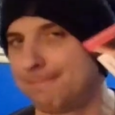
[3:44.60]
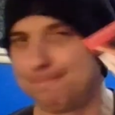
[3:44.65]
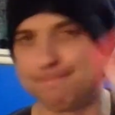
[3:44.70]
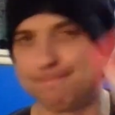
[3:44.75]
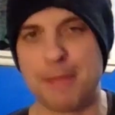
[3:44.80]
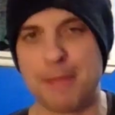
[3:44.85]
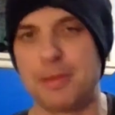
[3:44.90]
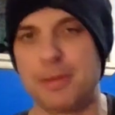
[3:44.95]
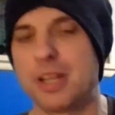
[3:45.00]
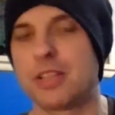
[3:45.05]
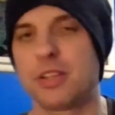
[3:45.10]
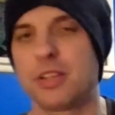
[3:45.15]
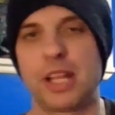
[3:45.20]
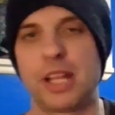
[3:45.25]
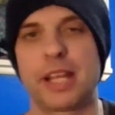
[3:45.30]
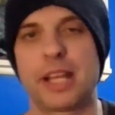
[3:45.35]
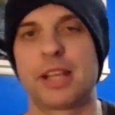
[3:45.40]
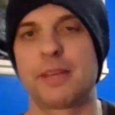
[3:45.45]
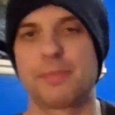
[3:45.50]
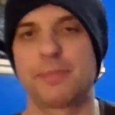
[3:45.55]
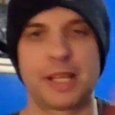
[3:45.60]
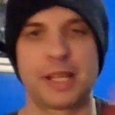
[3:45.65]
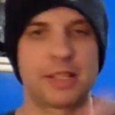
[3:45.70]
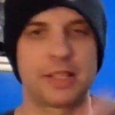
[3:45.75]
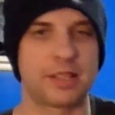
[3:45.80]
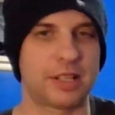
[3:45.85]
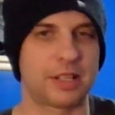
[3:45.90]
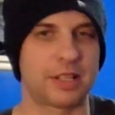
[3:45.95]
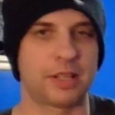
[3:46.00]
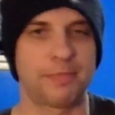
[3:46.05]
Maybe it doesn't look like it because
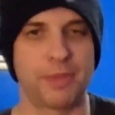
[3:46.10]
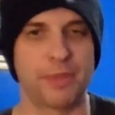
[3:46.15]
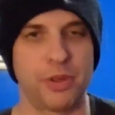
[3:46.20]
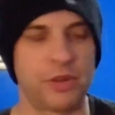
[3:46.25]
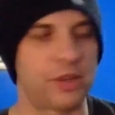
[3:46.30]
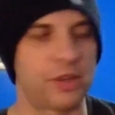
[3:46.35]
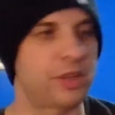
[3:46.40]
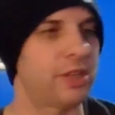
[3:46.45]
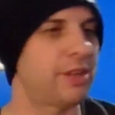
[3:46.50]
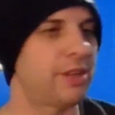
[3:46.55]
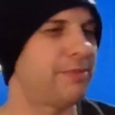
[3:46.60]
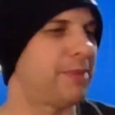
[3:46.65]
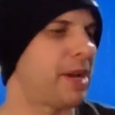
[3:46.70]
of this computer,